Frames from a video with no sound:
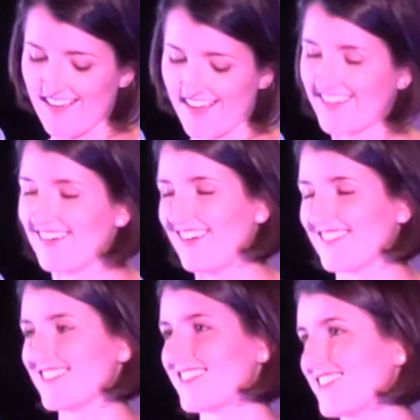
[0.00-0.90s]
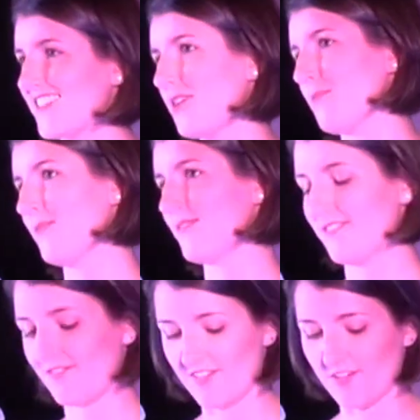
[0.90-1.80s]
I can't sleep
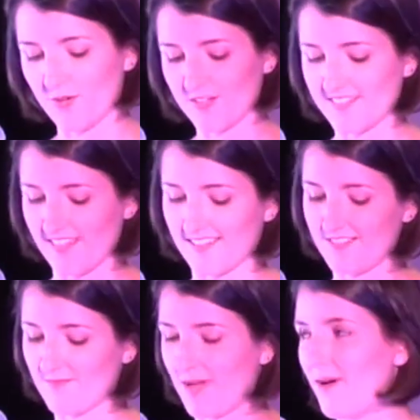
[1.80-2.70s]
for noticing my